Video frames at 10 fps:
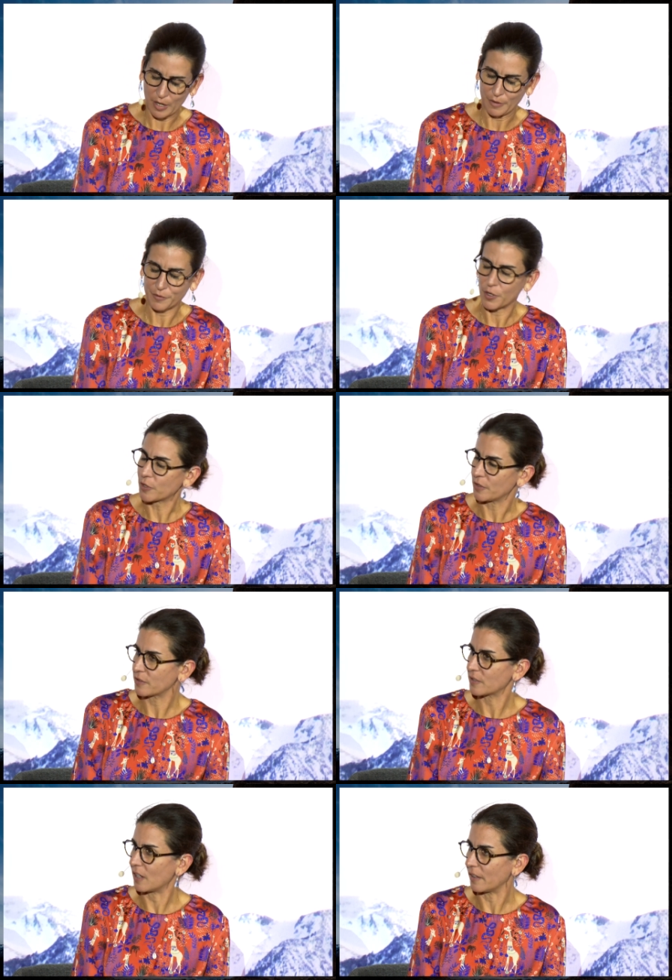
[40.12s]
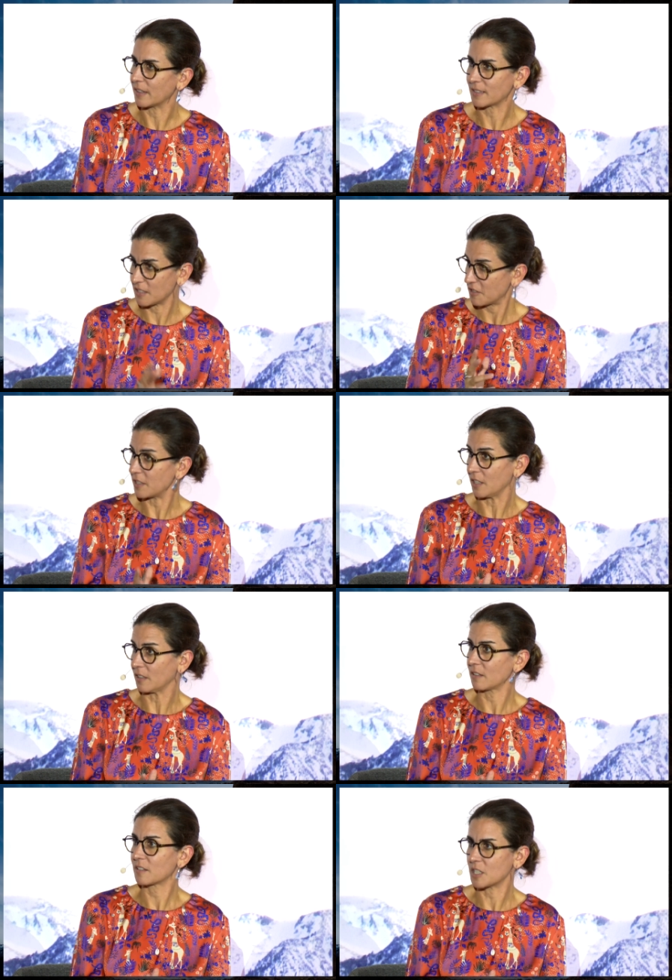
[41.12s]
focus on
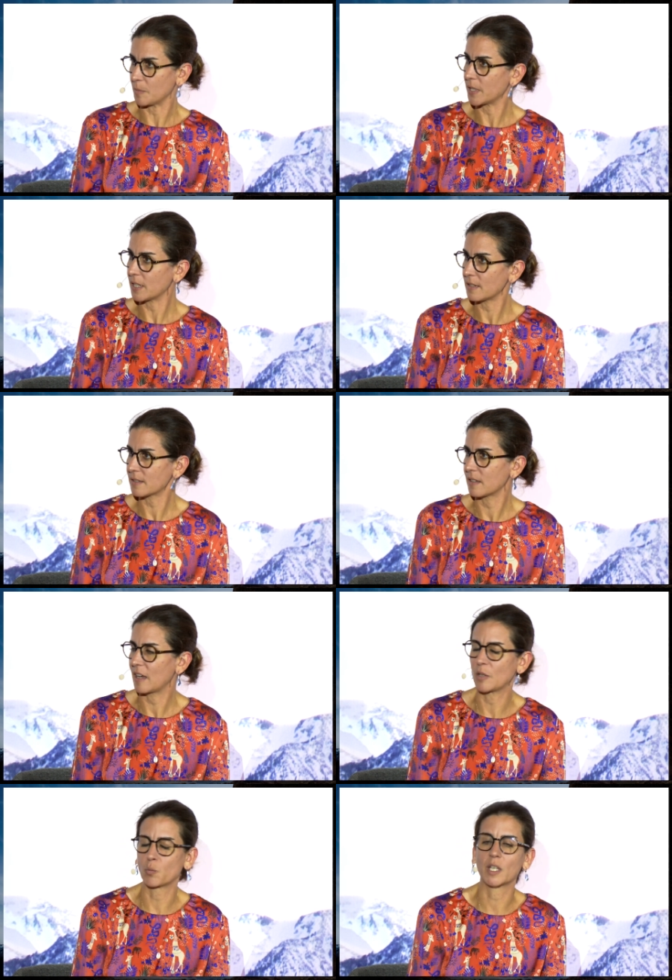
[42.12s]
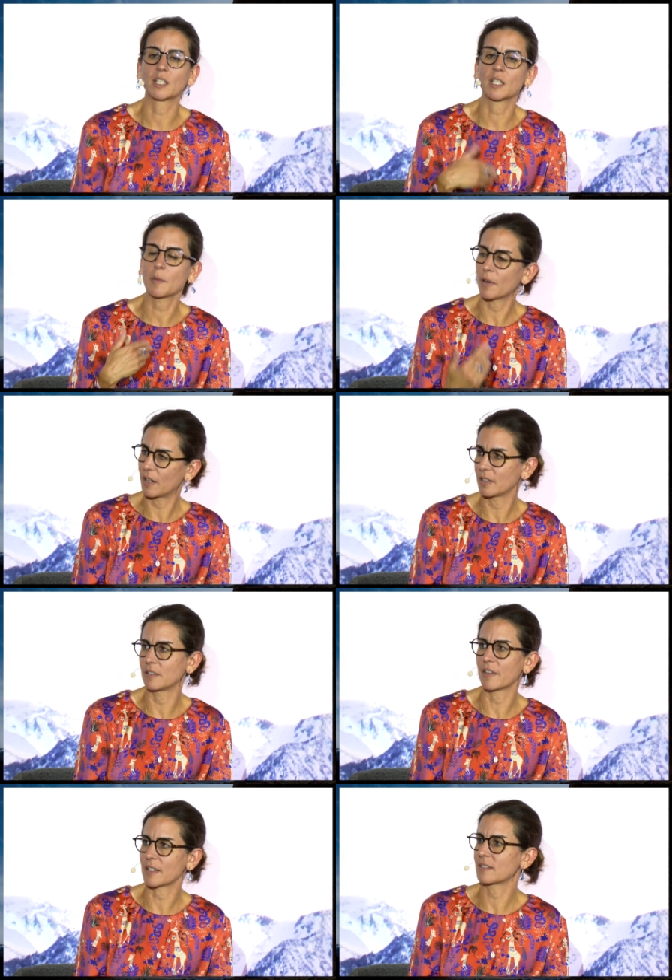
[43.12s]
existing GPs, and we keep on
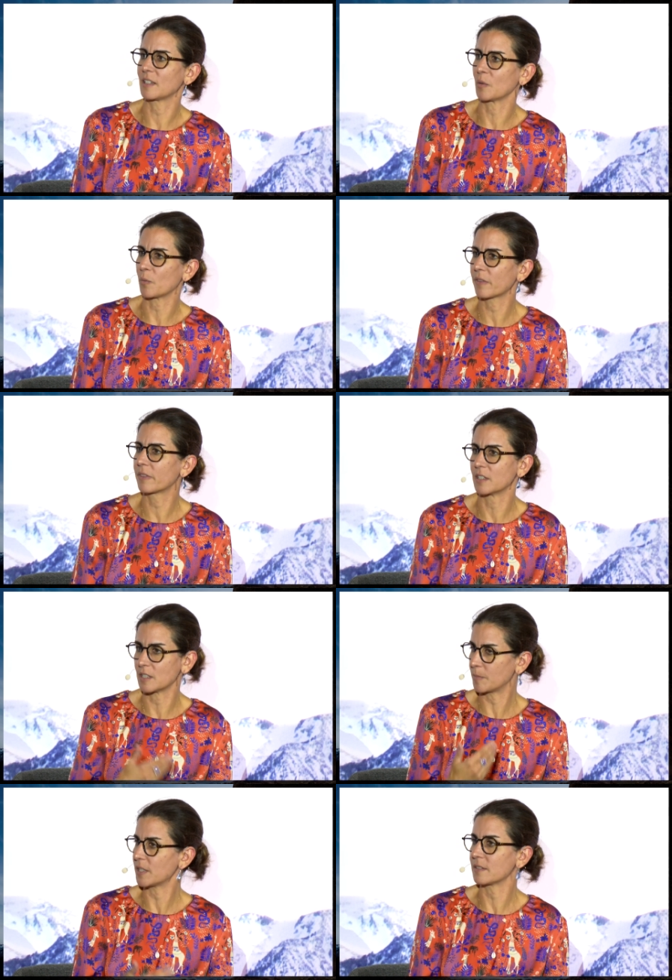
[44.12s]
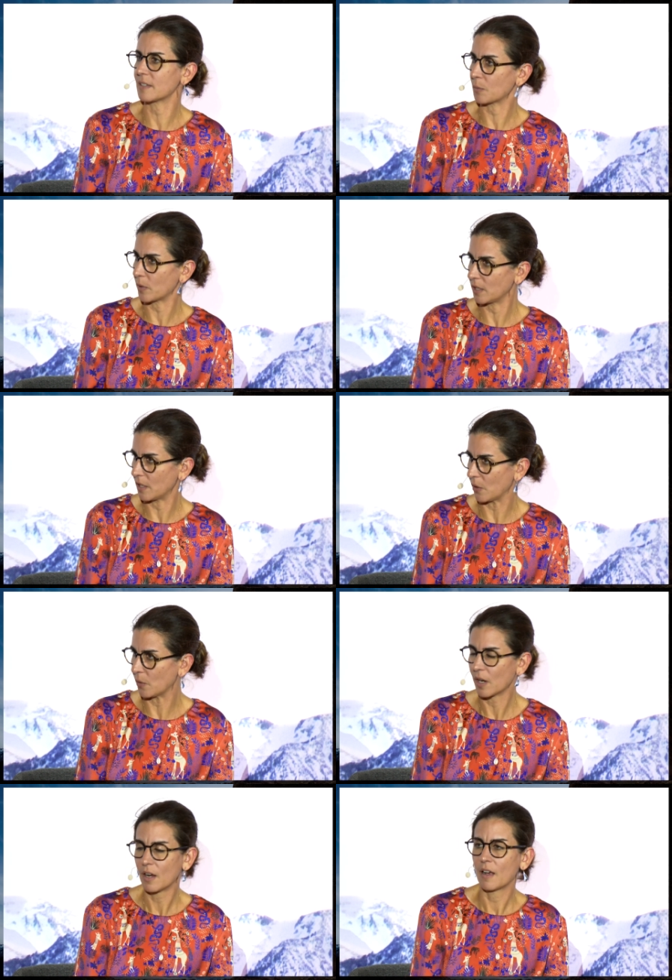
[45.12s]
investing with the GPs that we
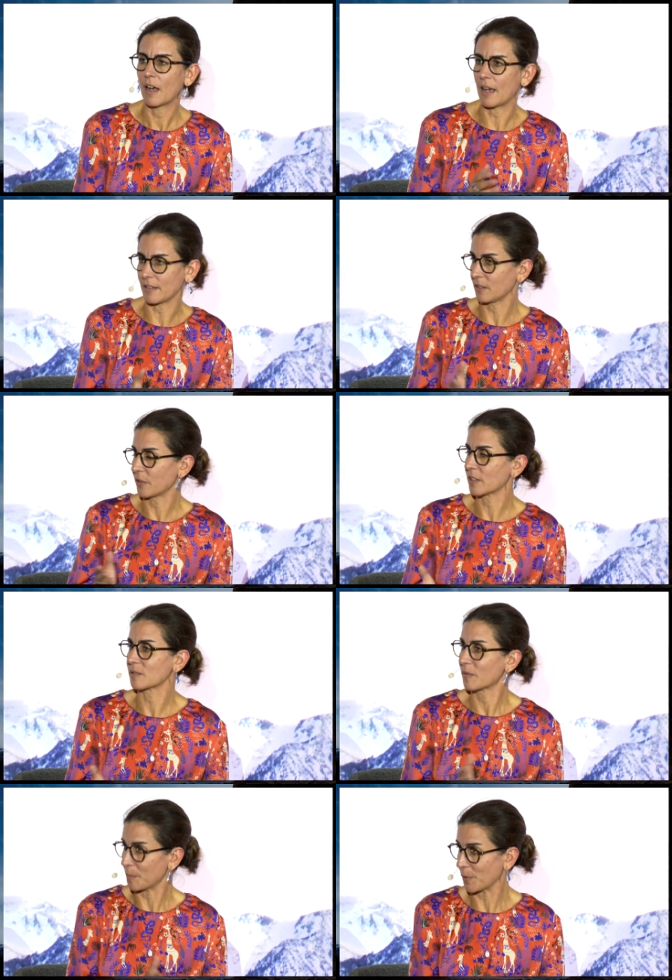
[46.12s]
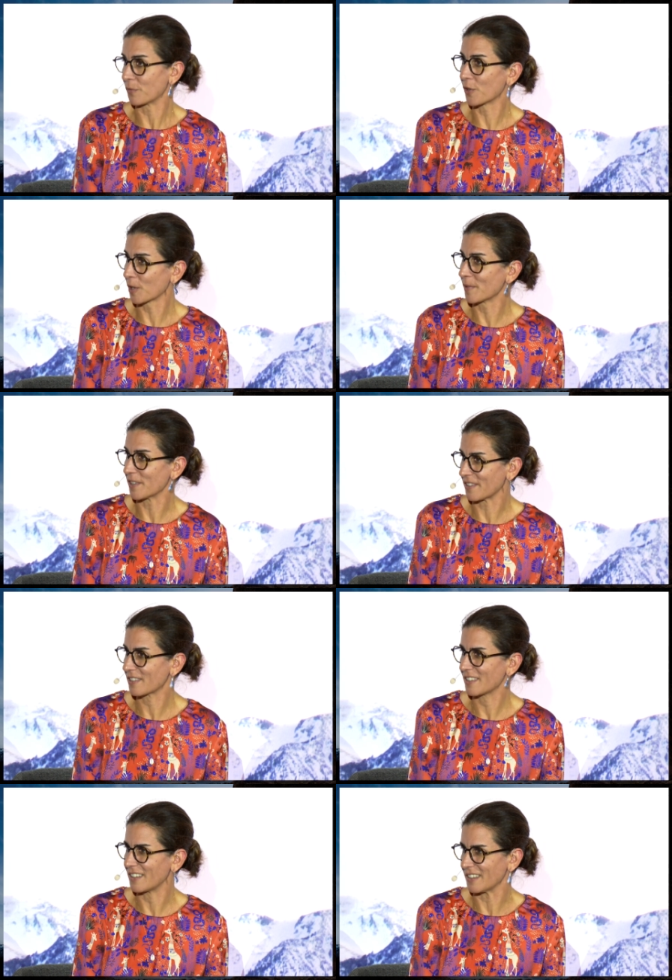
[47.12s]
know, as long as
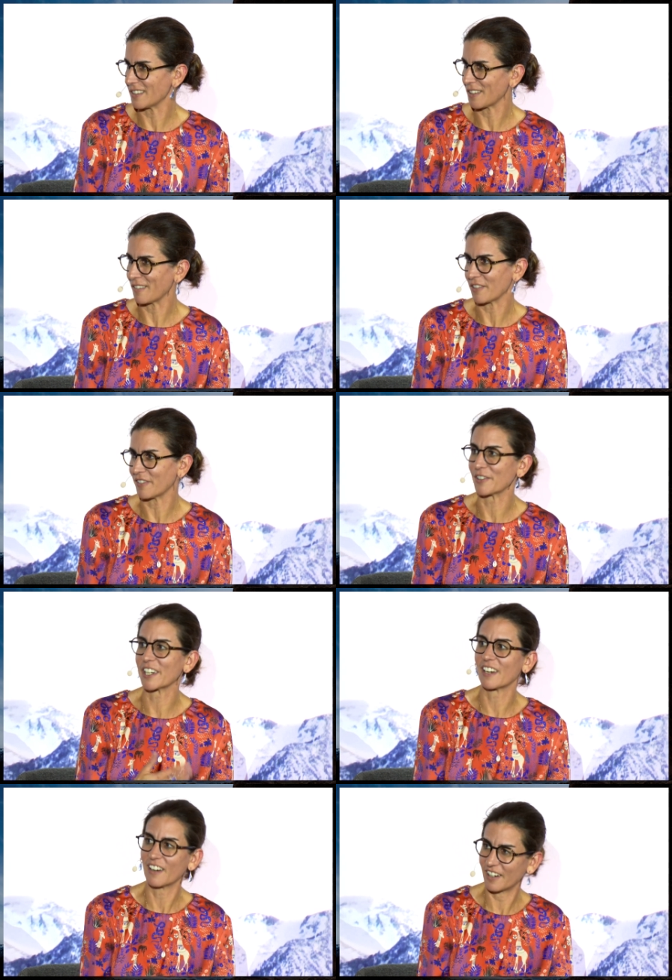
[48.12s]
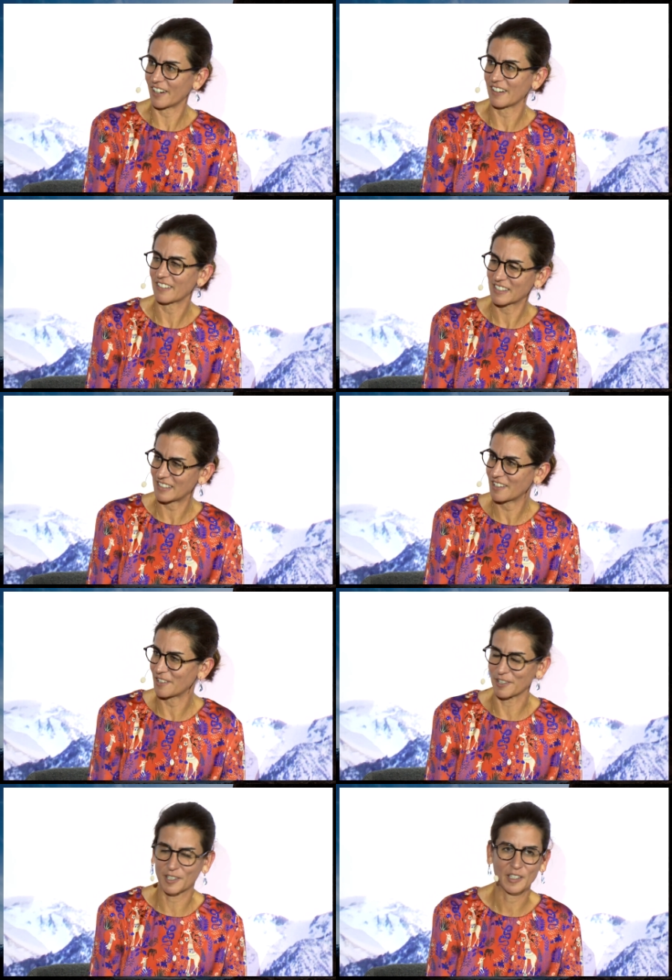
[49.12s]
performance is of a very high
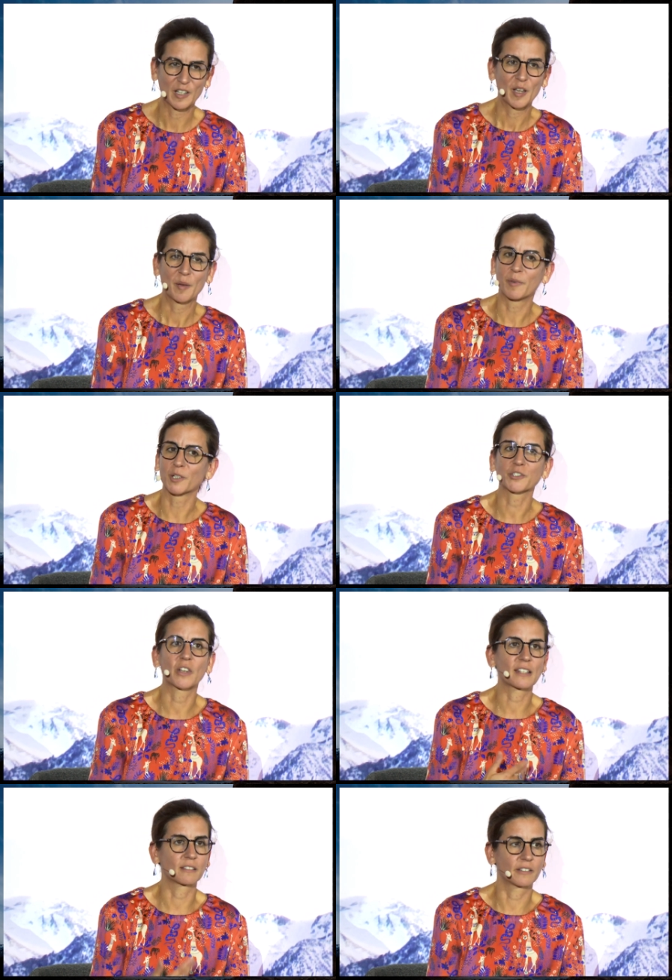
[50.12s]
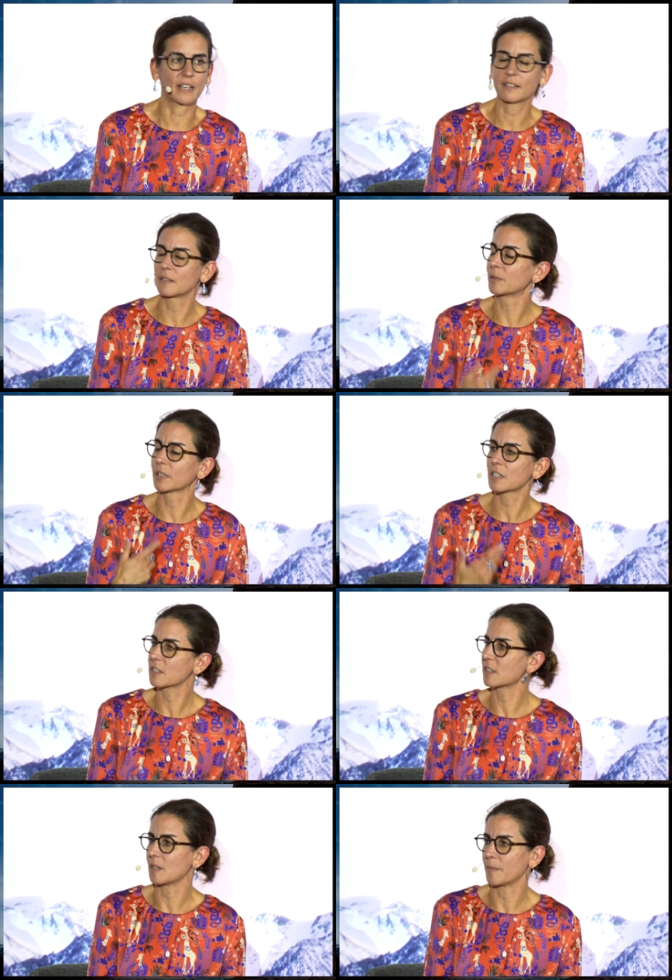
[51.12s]
standard, but also as long as the
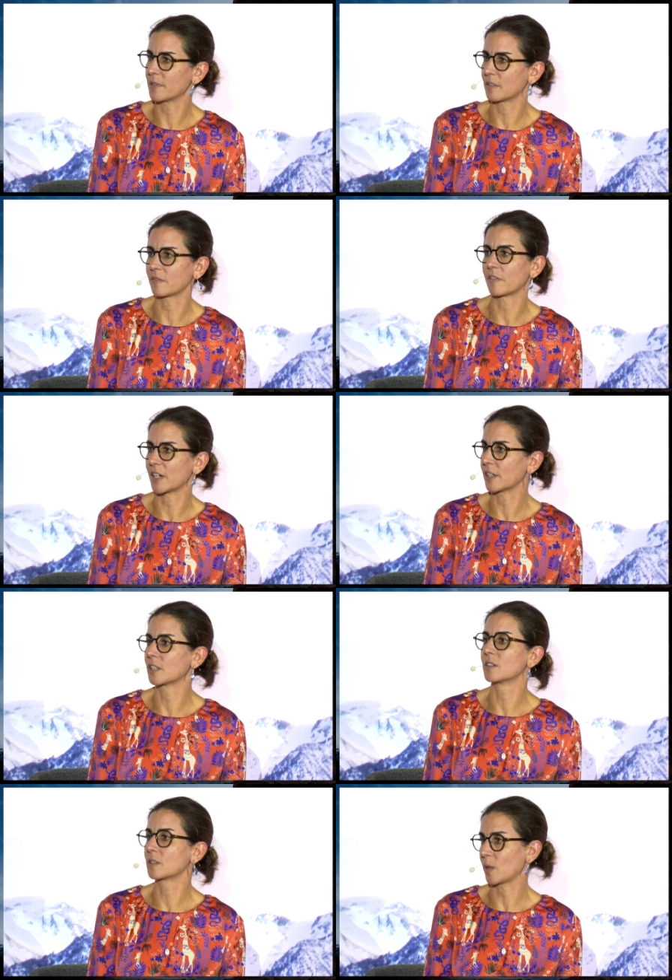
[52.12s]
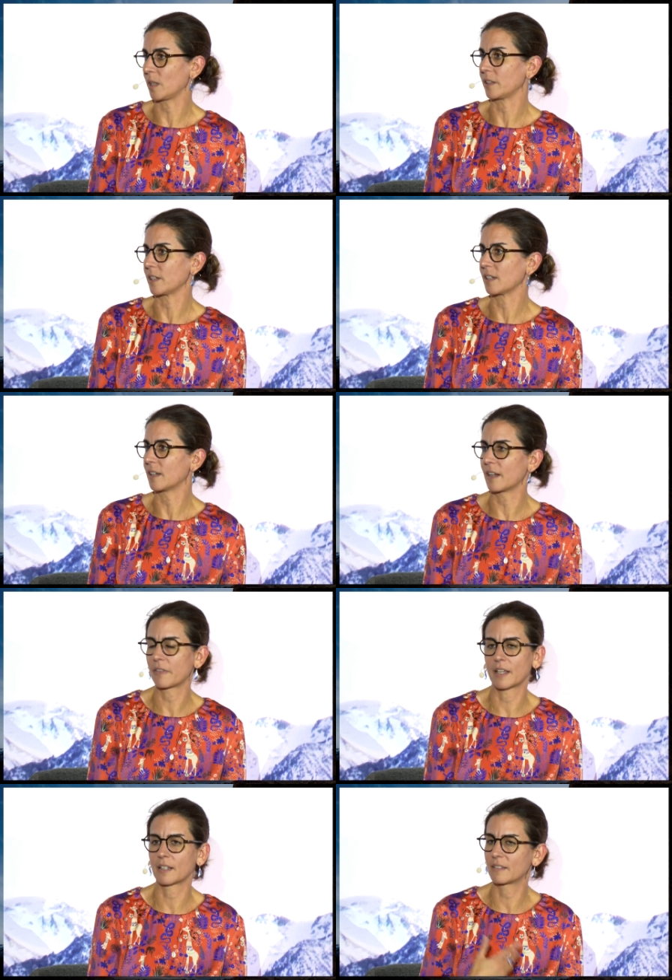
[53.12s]
relationship is of a very good quality. And I
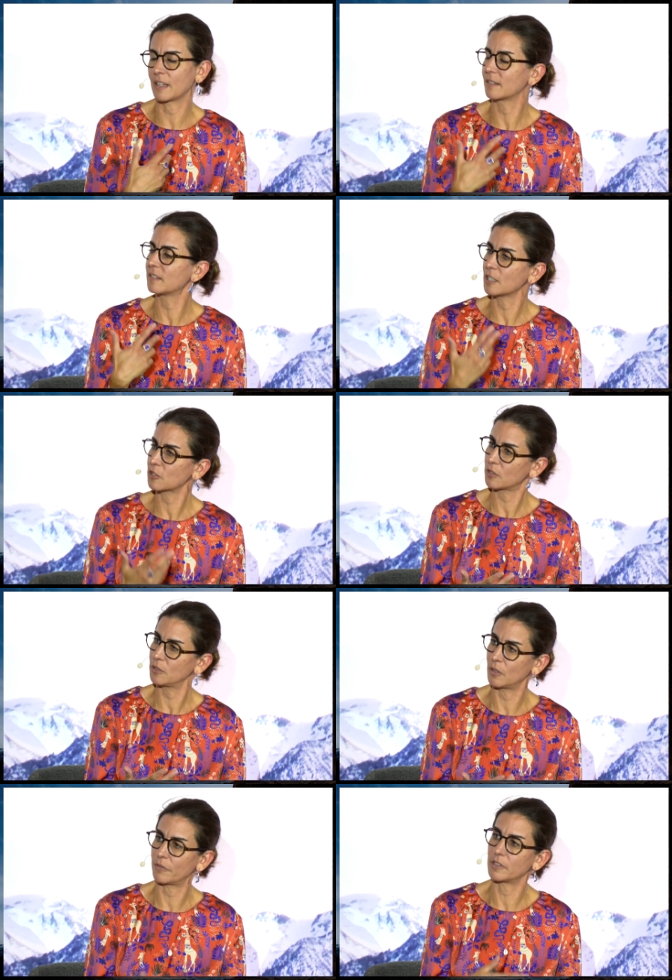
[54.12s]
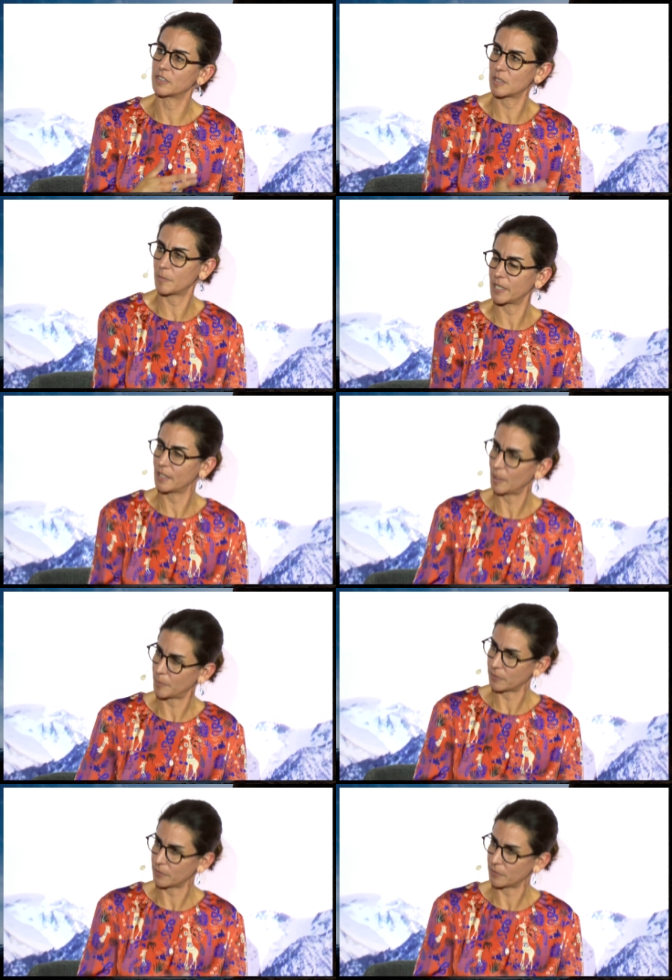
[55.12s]
think that issue of the GP-LP